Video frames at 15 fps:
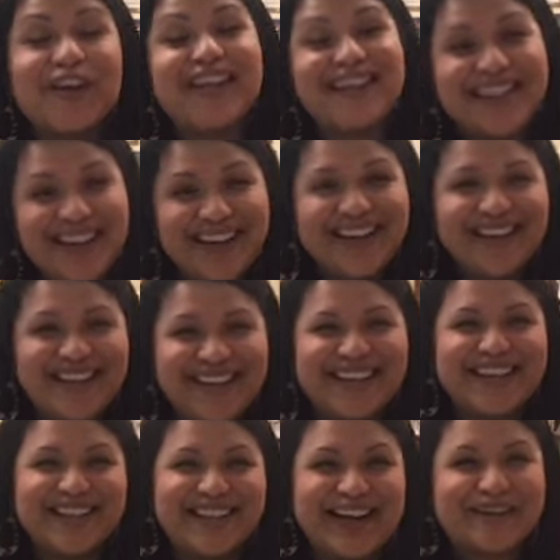and then
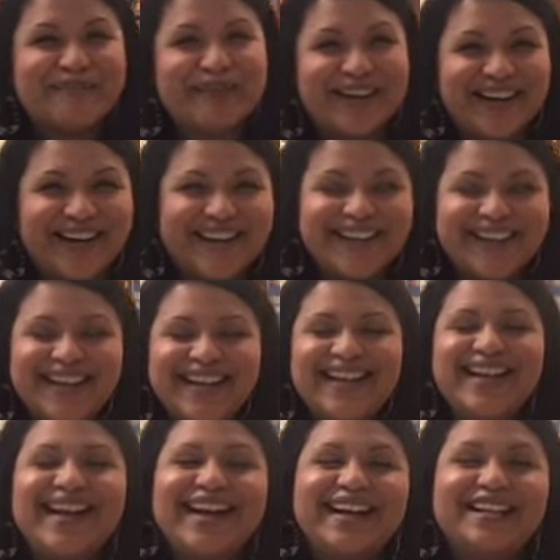on that part.
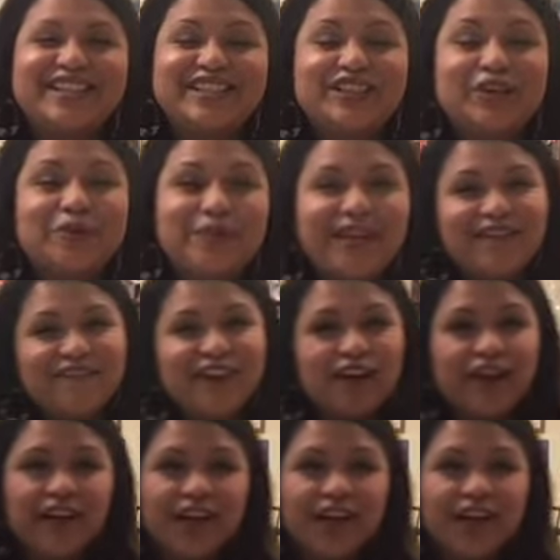Uh, so be very